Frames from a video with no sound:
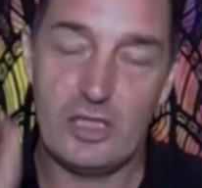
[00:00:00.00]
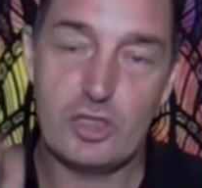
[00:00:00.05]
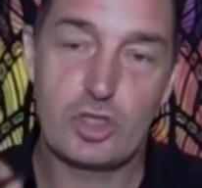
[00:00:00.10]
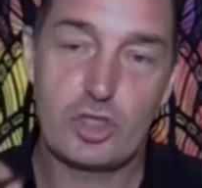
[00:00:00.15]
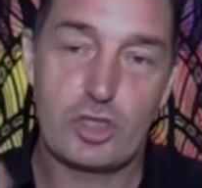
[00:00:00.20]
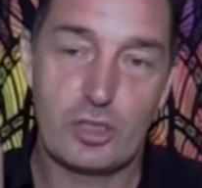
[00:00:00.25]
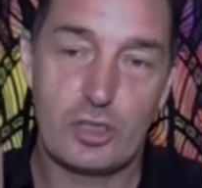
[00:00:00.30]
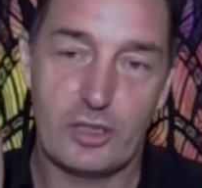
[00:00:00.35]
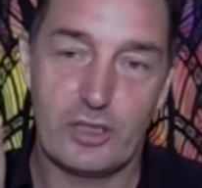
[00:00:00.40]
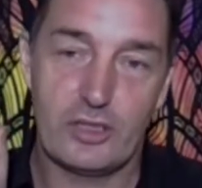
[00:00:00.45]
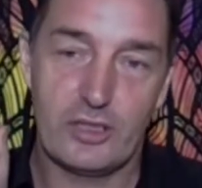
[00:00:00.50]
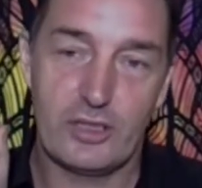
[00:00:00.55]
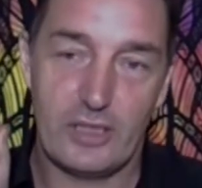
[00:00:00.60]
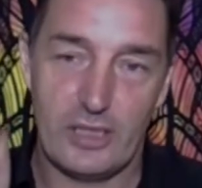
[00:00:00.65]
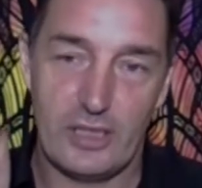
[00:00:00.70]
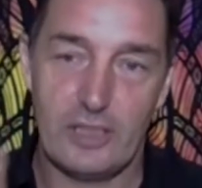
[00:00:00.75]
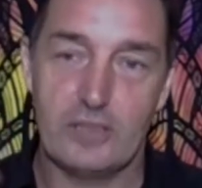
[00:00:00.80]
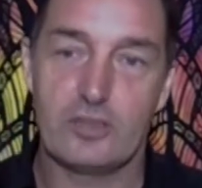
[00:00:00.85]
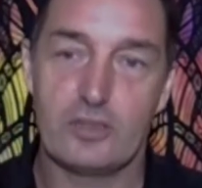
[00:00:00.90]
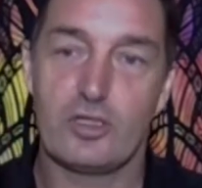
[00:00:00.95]

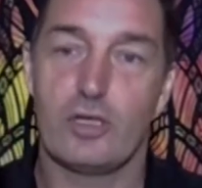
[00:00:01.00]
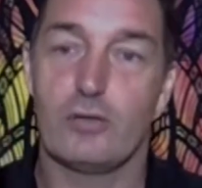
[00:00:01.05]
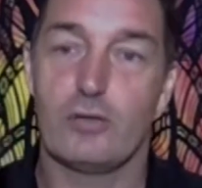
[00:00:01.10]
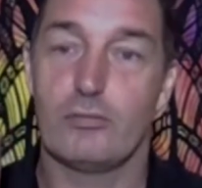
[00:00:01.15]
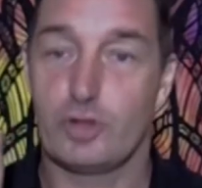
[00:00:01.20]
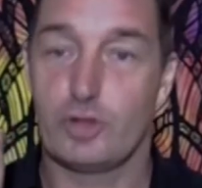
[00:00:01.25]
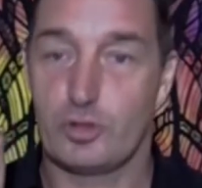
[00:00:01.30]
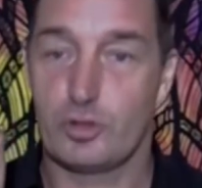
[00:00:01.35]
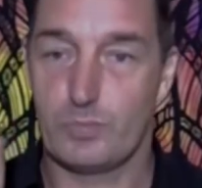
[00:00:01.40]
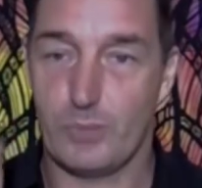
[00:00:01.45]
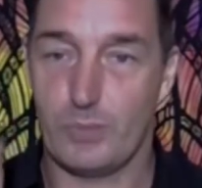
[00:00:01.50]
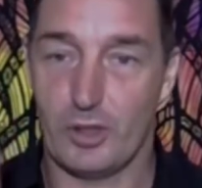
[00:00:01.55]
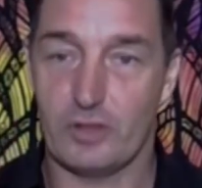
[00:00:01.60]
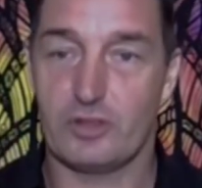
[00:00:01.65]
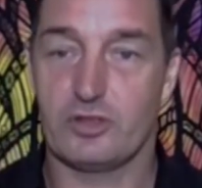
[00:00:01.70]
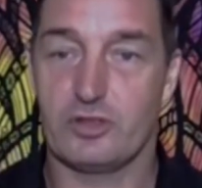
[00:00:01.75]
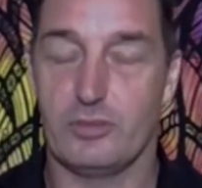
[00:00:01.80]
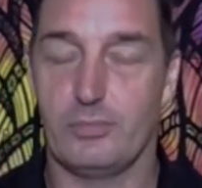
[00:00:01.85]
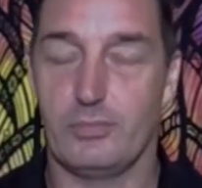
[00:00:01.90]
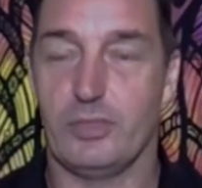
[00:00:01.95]
Insulin is
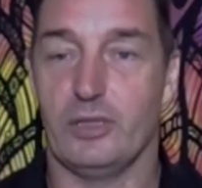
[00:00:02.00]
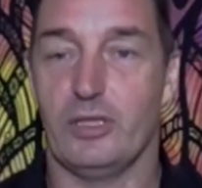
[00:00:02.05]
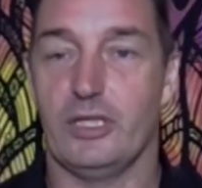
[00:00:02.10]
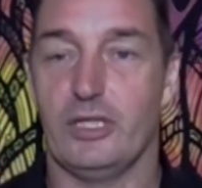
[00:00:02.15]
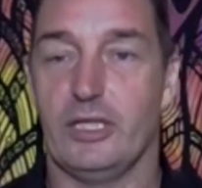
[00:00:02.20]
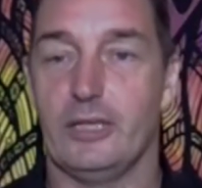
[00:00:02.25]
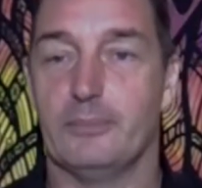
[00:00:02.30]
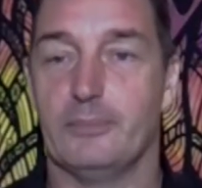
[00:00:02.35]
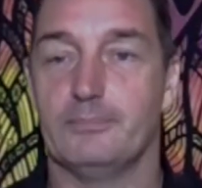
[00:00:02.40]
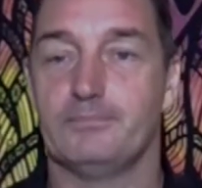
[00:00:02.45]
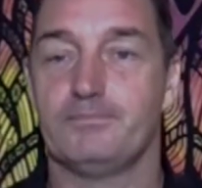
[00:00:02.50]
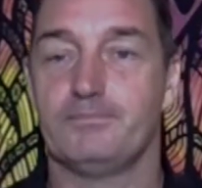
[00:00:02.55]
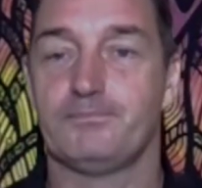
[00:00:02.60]
responsibility.